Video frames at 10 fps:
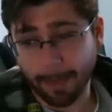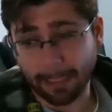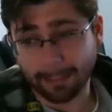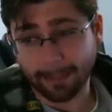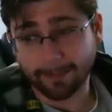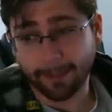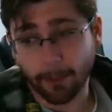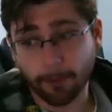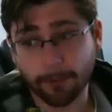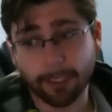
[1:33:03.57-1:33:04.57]
podcast that
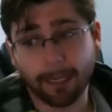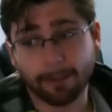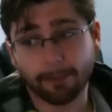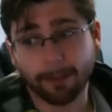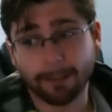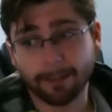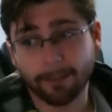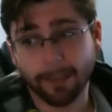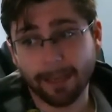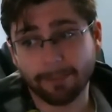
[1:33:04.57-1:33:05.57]
Koshi got it right,
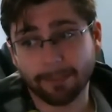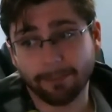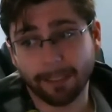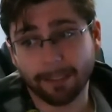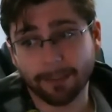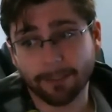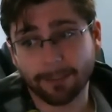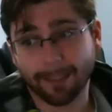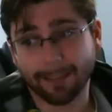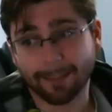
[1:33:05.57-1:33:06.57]
so they have an advantage.
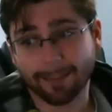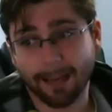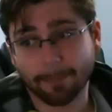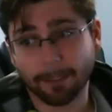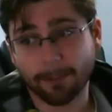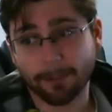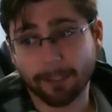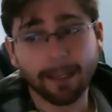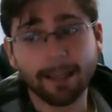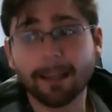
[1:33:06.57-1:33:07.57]
They can just copy Koshi.
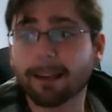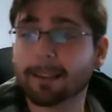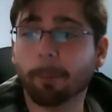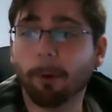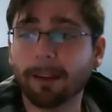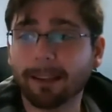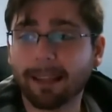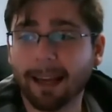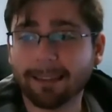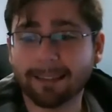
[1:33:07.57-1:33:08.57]
Because the point of the
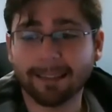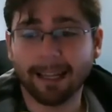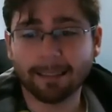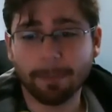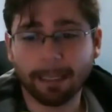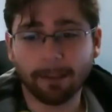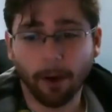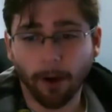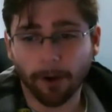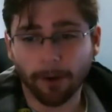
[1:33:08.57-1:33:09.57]
contest is not to make it
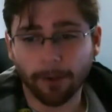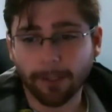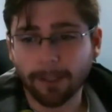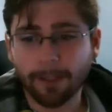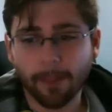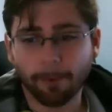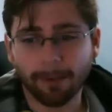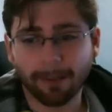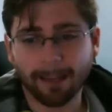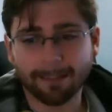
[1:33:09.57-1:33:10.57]
hard. The
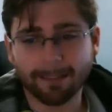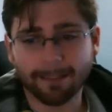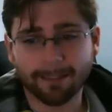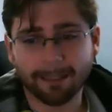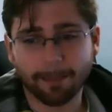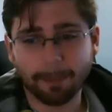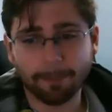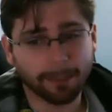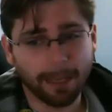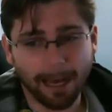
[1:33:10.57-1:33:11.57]
point of the contest is just to get
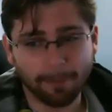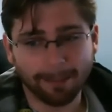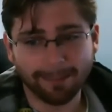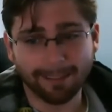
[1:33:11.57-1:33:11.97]
people to comment.